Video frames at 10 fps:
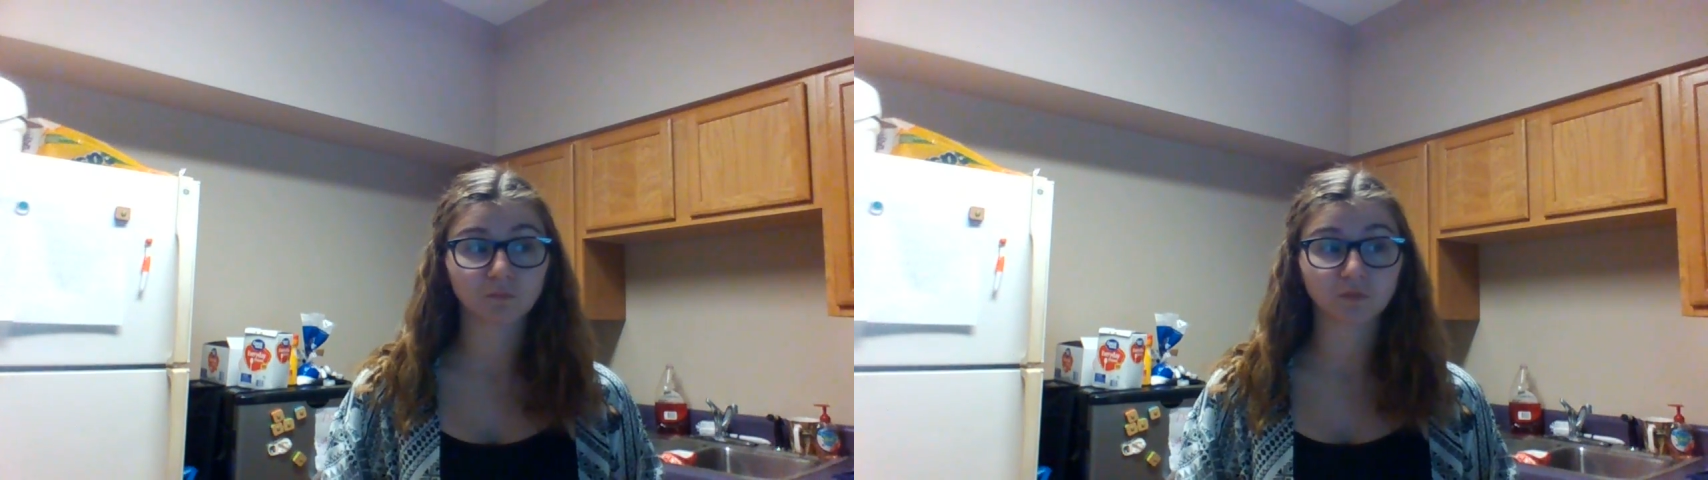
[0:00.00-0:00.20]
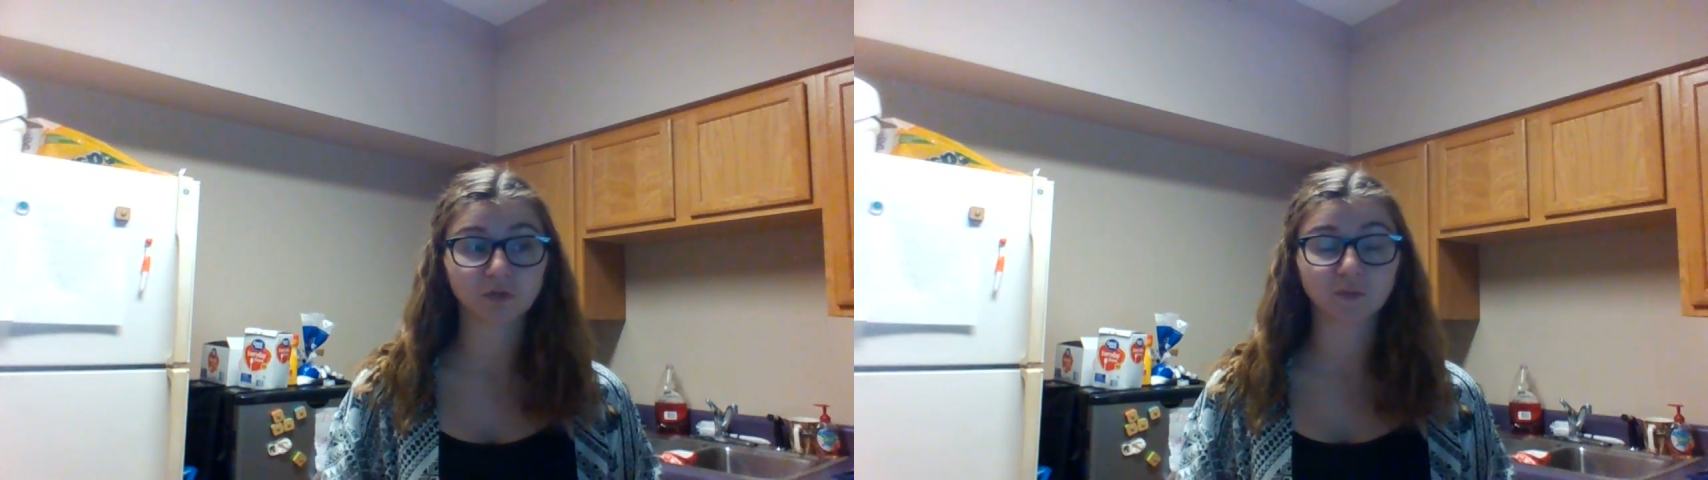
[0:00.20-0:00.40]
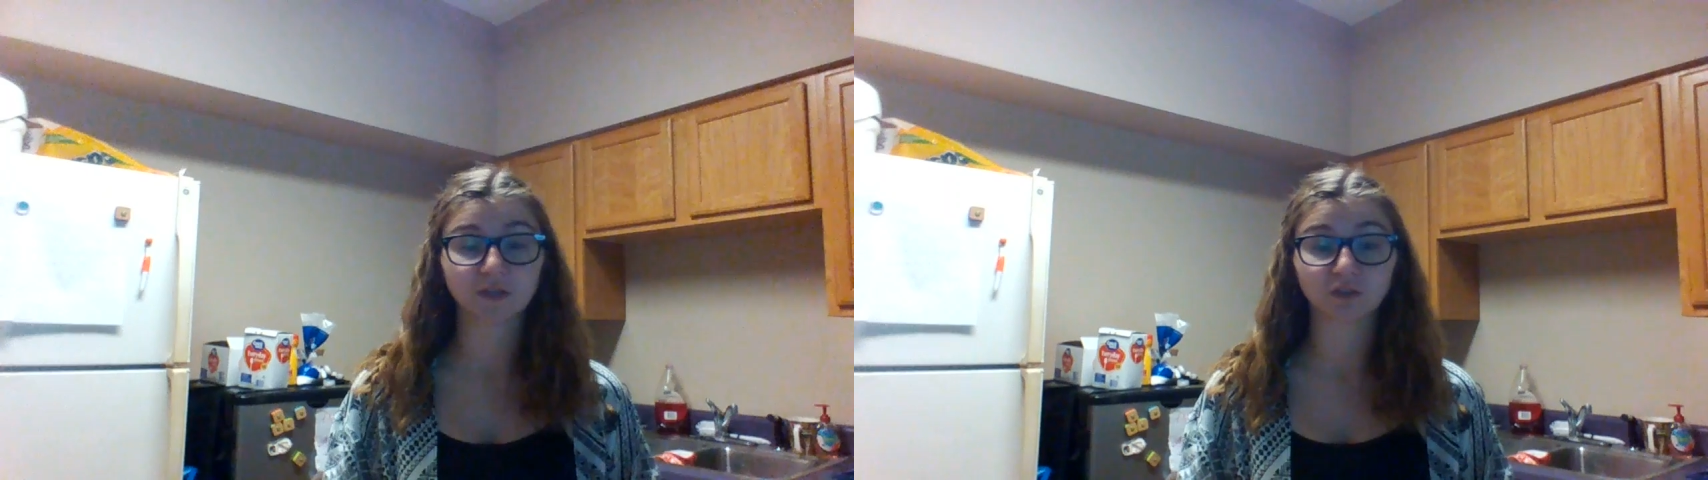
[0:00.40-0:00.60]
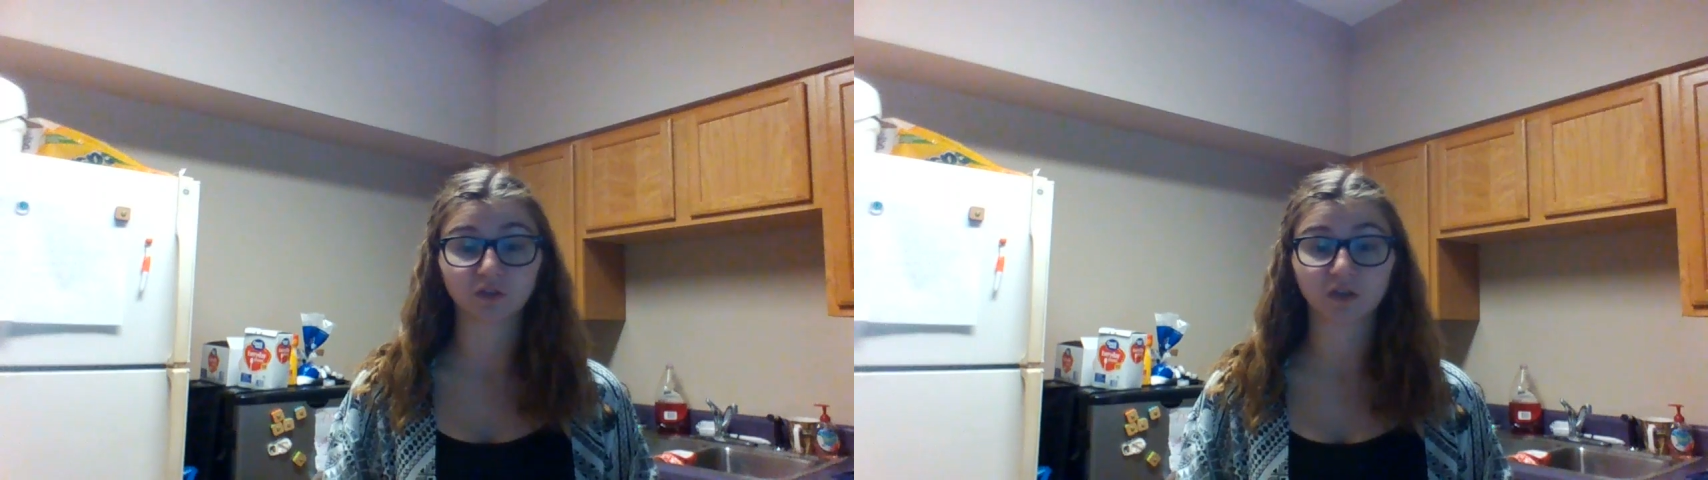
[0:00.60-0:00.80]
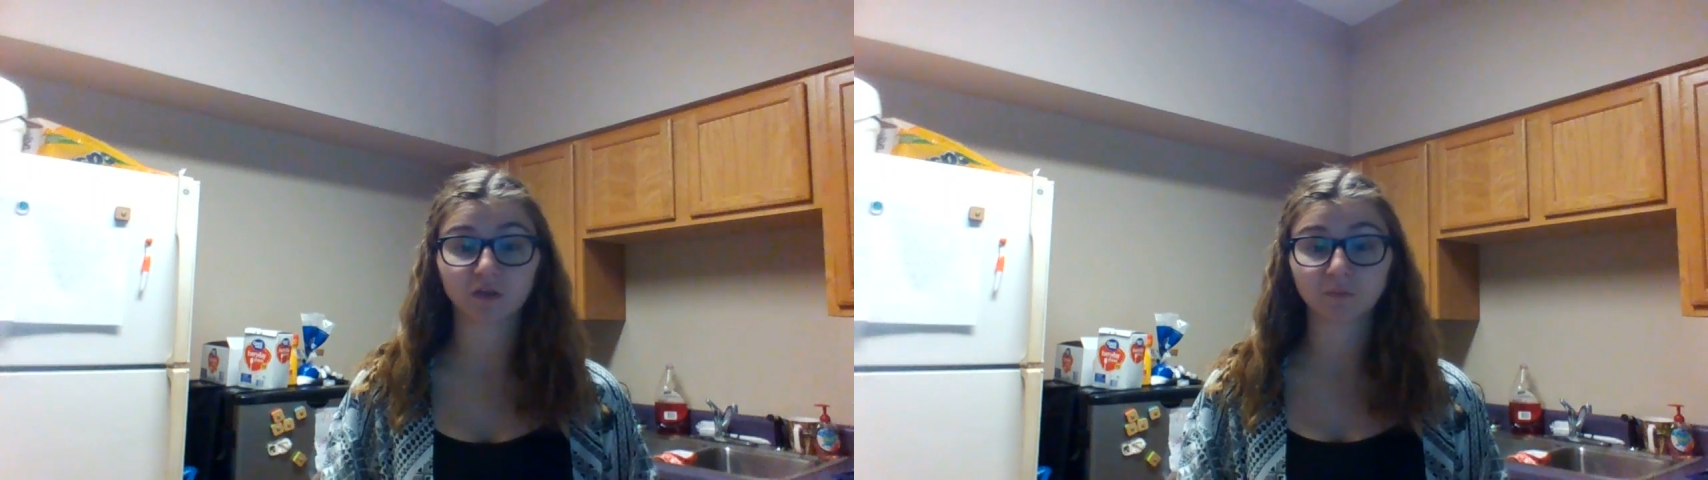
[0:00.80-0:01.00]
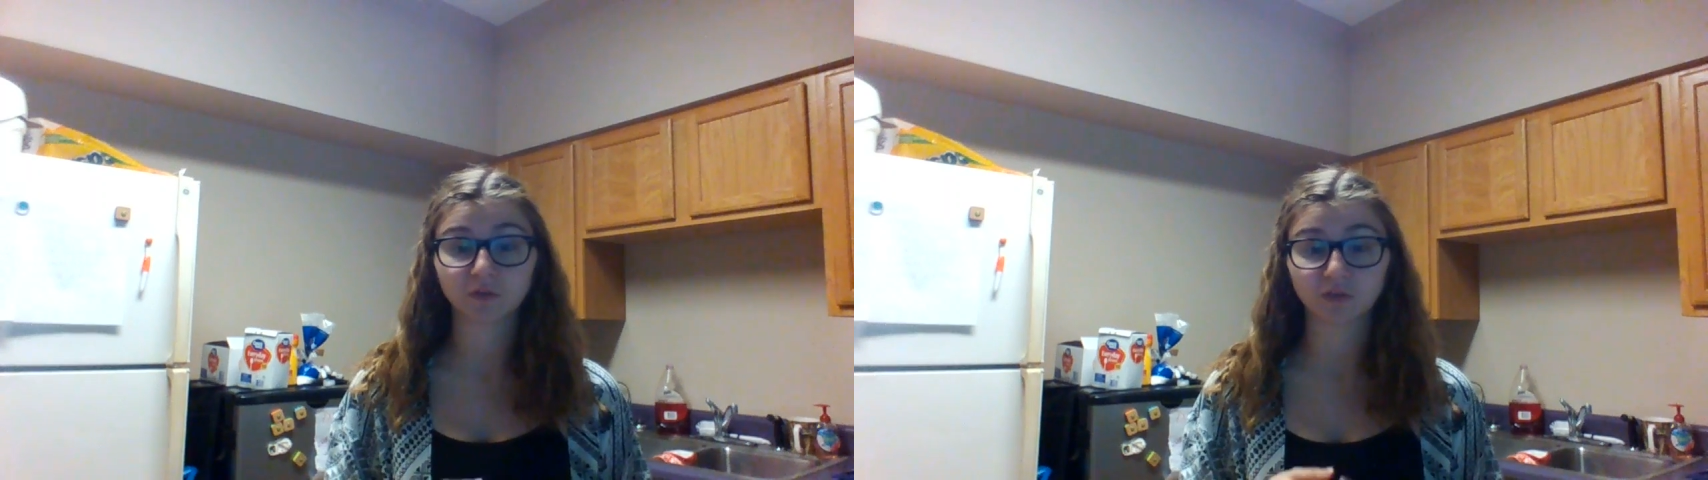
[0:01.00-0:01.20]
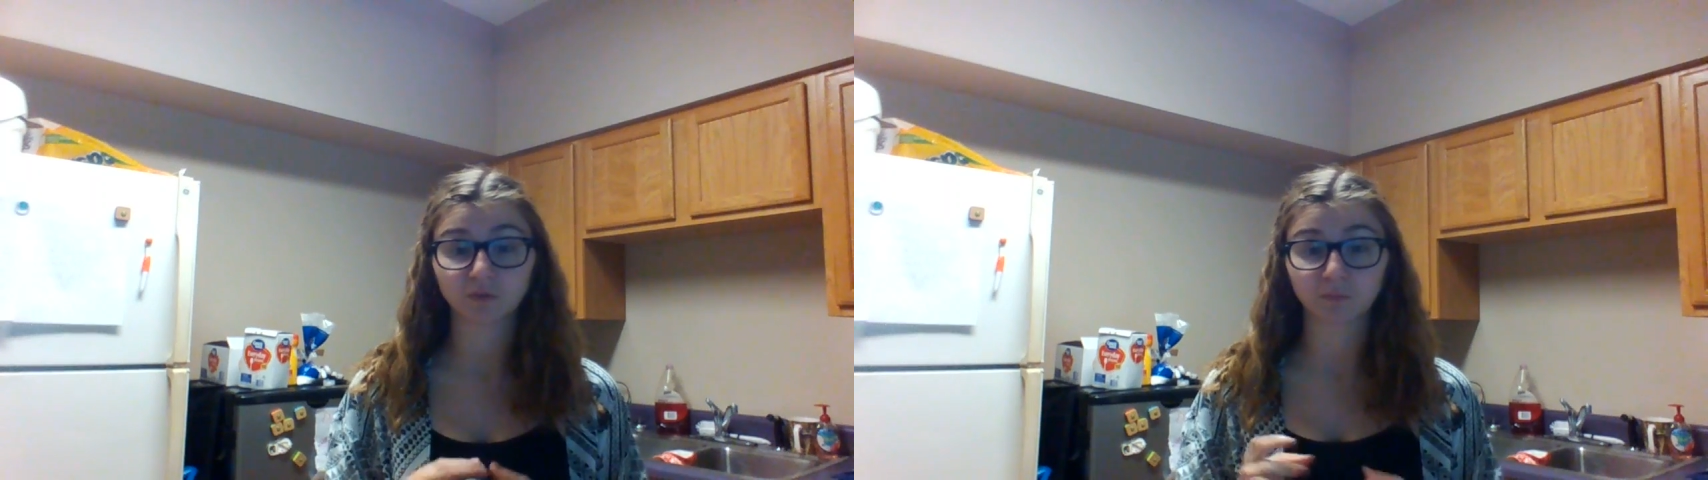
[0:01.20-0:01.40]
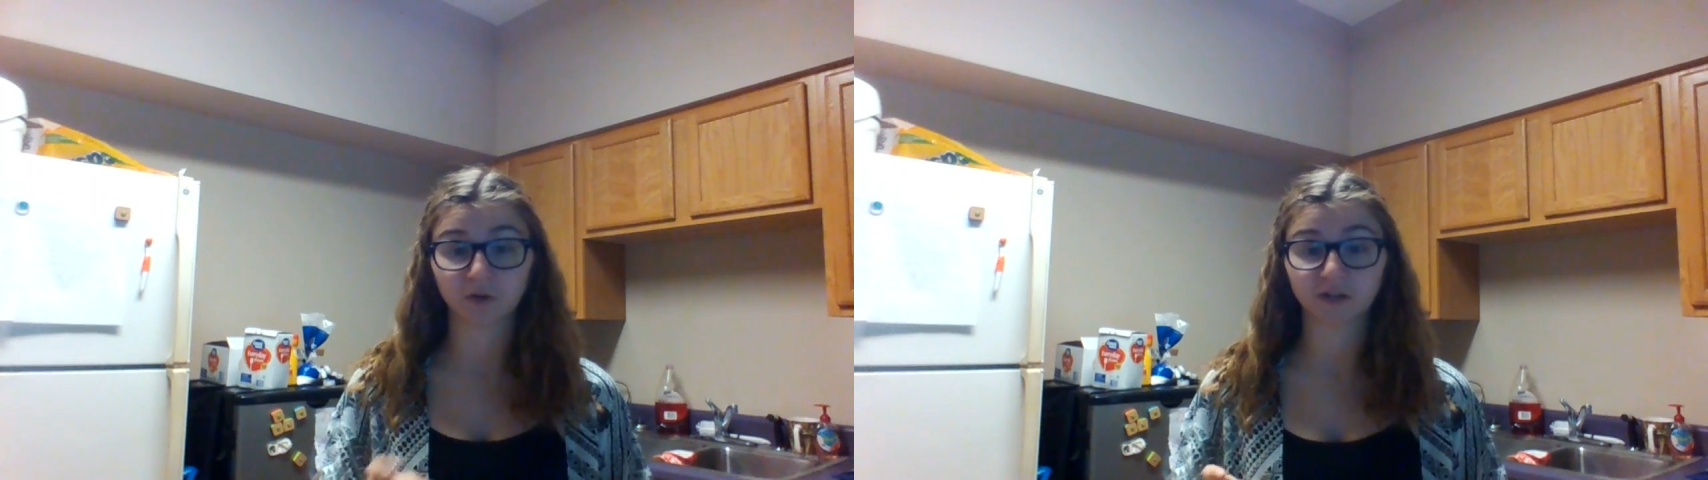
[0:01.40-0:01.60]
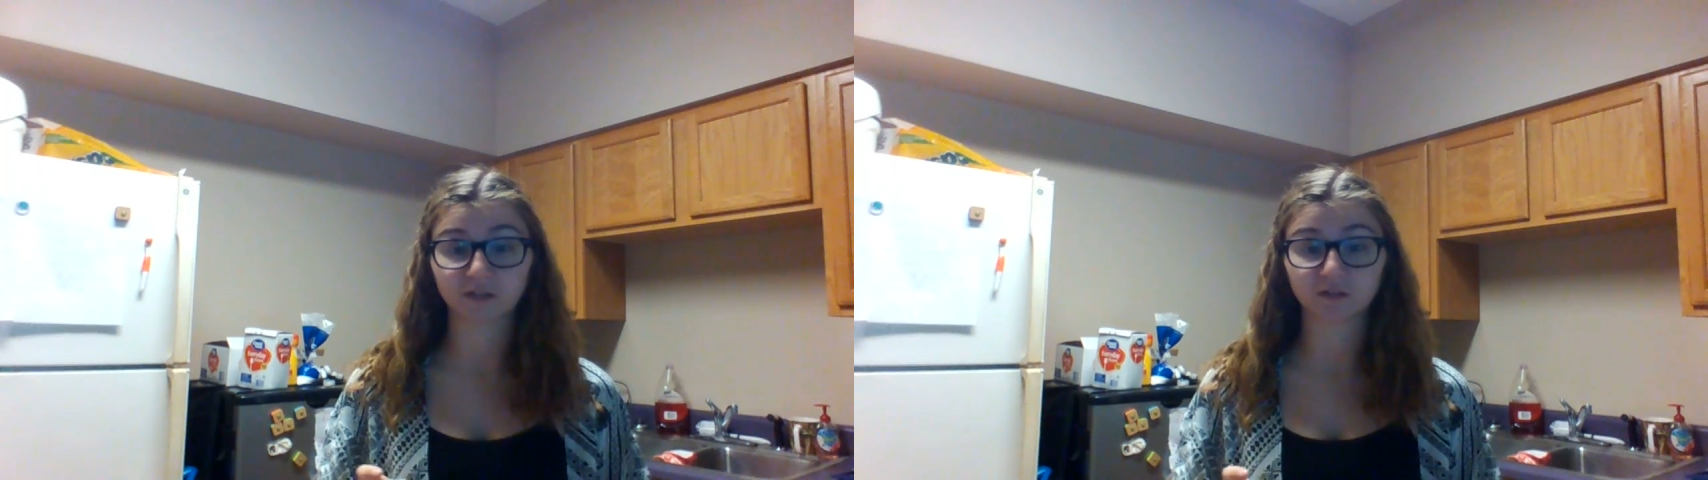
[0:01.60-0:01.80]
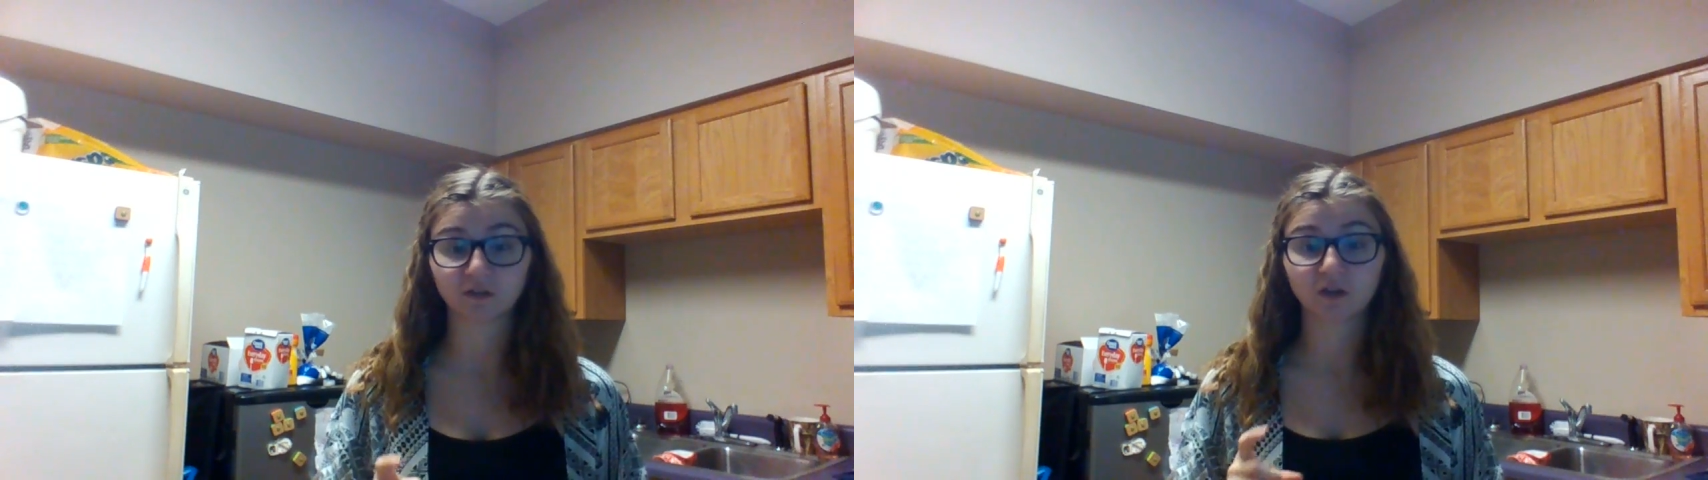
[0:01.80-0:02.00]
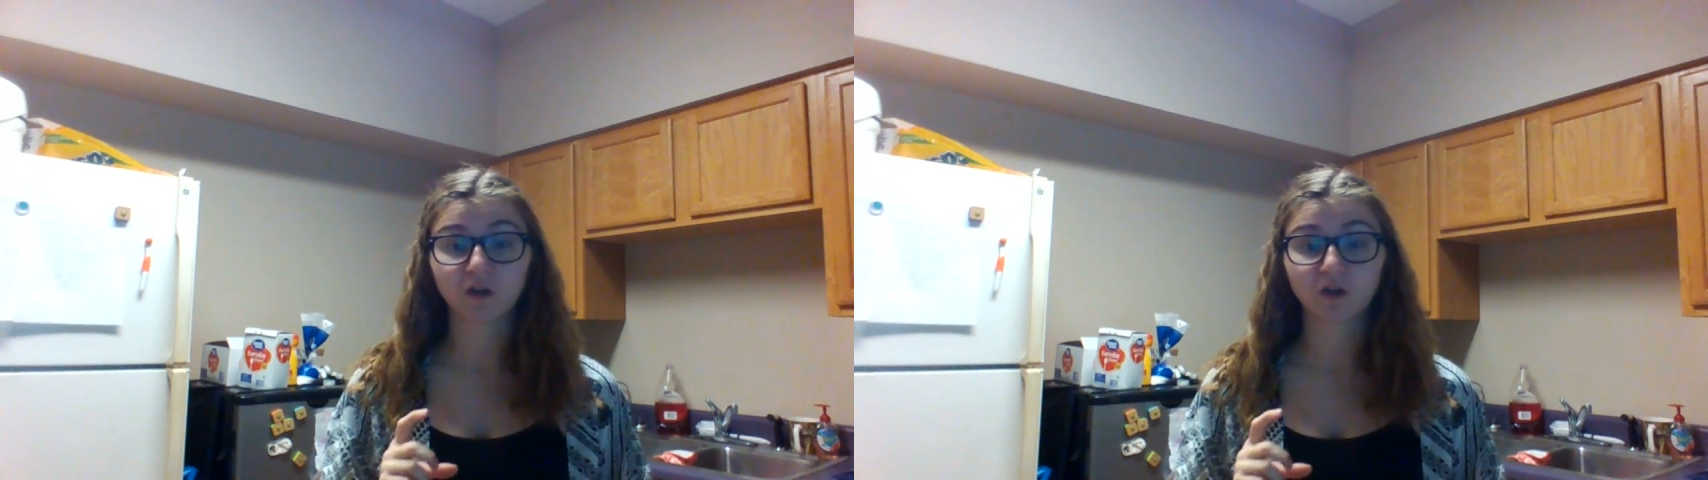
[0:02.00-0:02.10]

you can look up the brand